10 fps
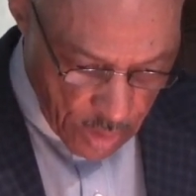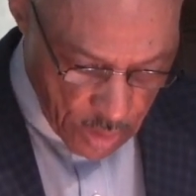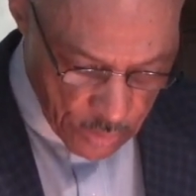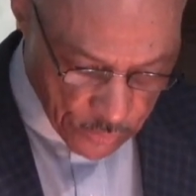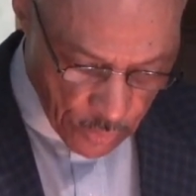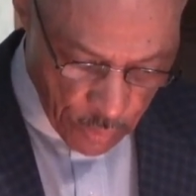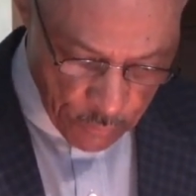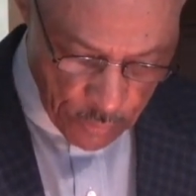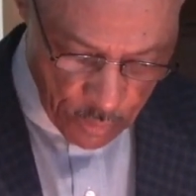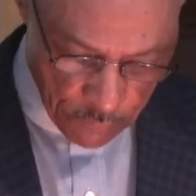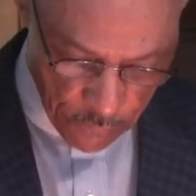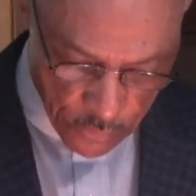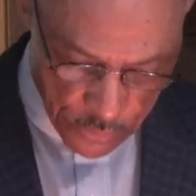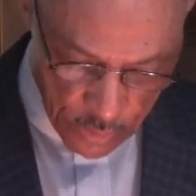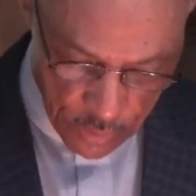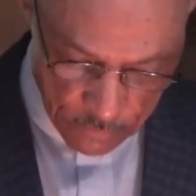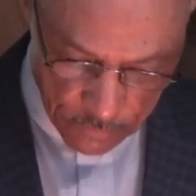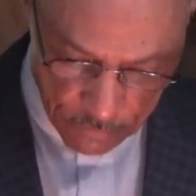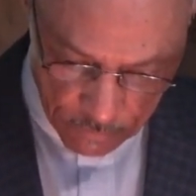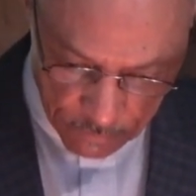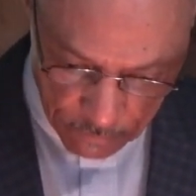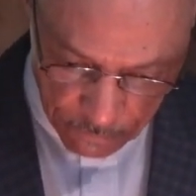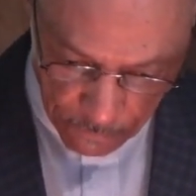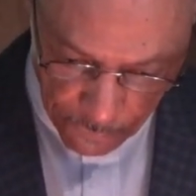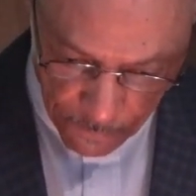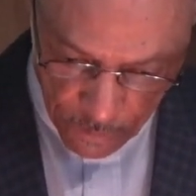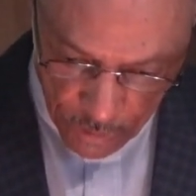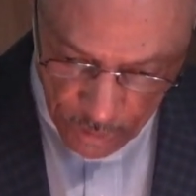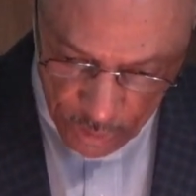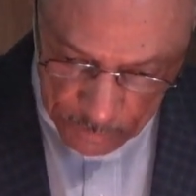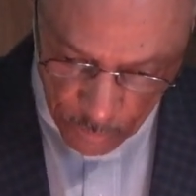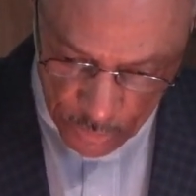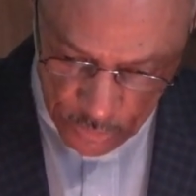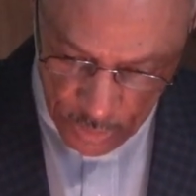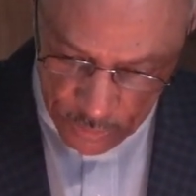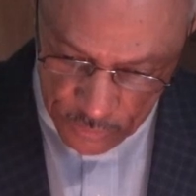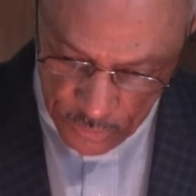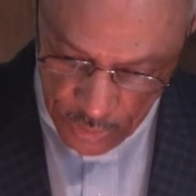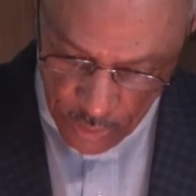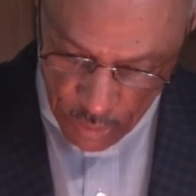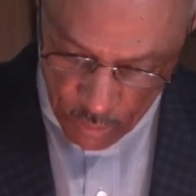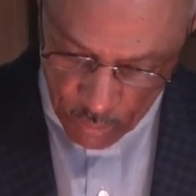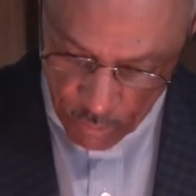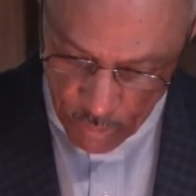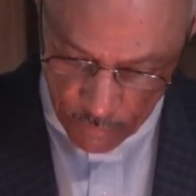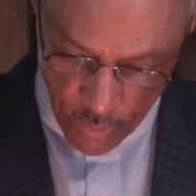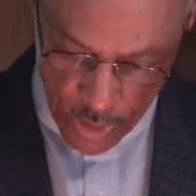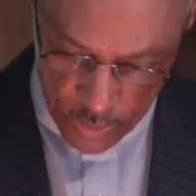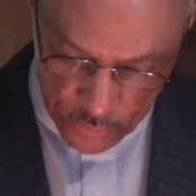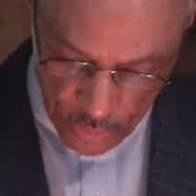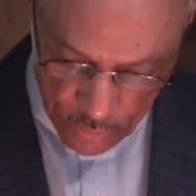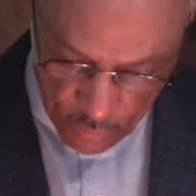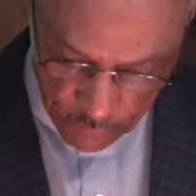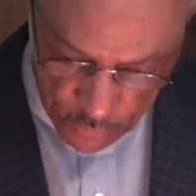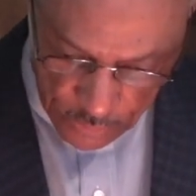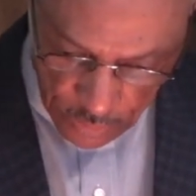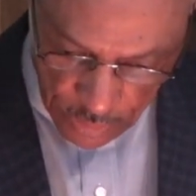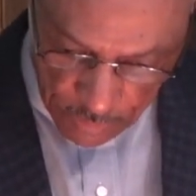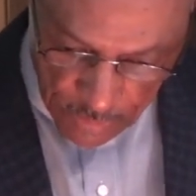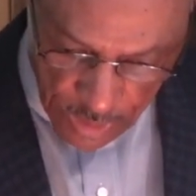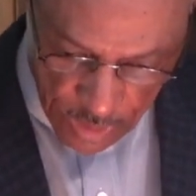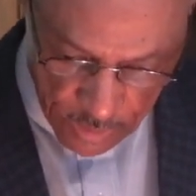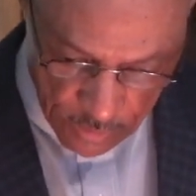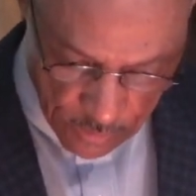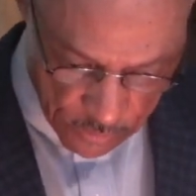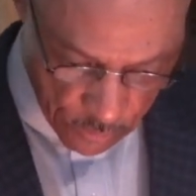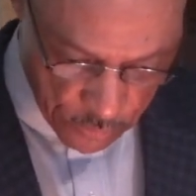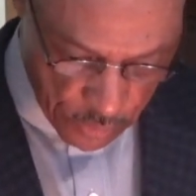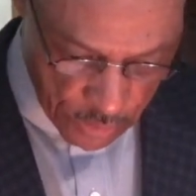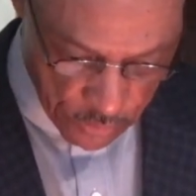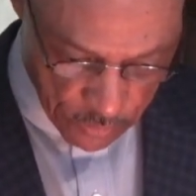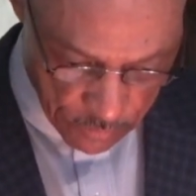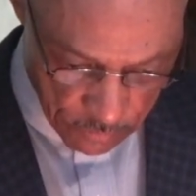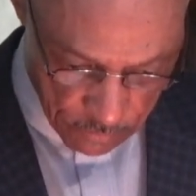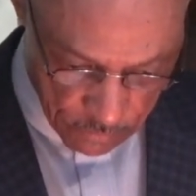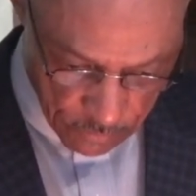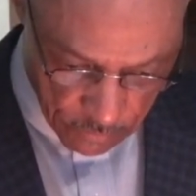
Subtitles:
He served at the university as president and CEO of Ohio State University Alumni Association.